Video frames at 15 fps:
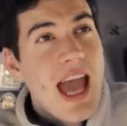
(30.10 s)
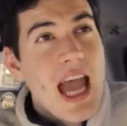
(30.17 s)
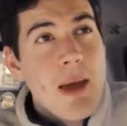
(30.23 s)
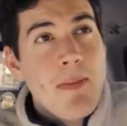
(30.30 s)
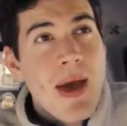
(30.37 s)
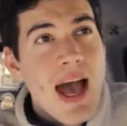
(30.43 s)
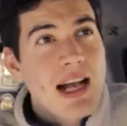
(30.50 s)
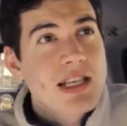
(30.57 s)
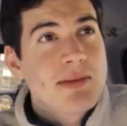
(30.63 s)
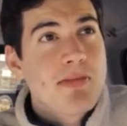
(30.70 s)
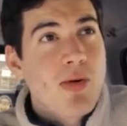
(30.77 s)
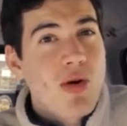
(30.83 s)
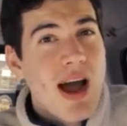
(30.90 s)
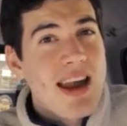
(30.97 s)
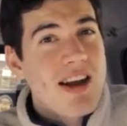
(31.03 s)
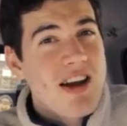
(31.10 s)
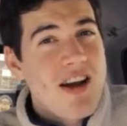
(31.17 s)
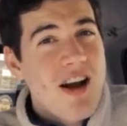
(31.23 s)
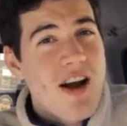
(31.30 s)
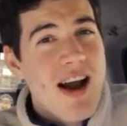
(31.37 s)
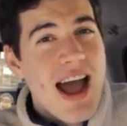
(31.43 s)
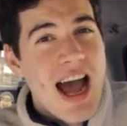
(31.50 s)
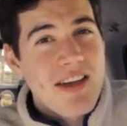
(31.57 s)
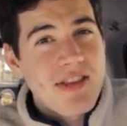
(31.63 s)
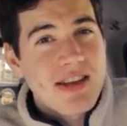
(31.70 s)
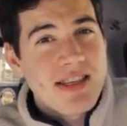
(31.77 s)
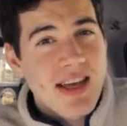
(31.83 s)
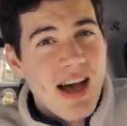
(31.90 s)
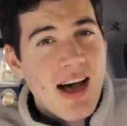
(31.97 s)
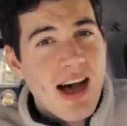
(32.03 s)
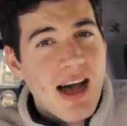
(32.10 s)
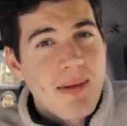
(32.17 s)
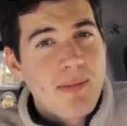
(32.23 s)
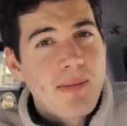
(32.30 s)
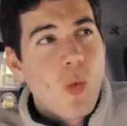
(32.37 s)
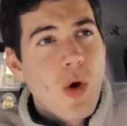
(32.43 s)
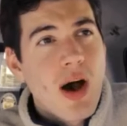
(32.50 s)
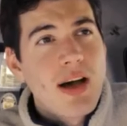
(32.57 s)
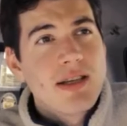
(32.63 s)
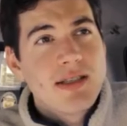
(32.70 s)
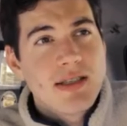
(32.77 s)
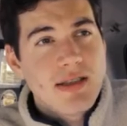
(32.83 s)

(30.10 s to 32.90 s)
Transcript: apex predator at the time was